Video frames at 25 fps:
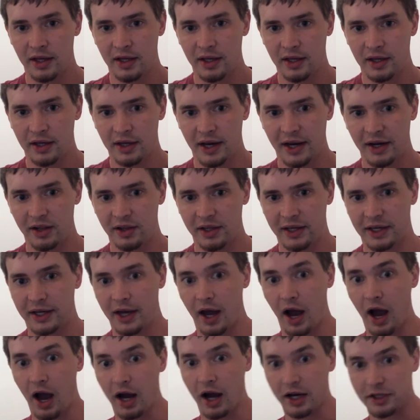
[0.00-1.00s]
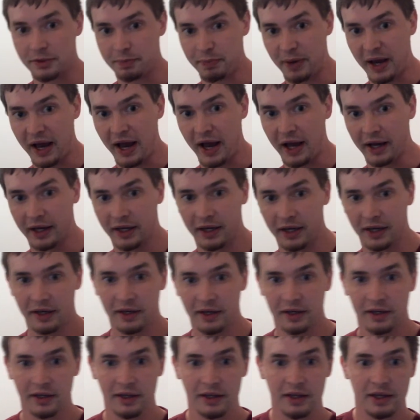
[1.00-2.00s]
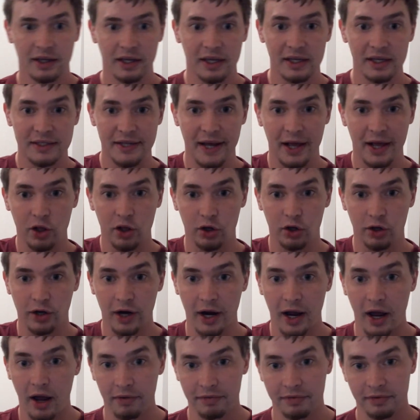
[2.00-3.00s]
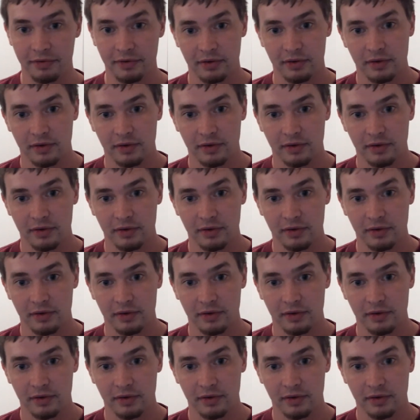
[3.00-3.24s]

cocks back and telegraphs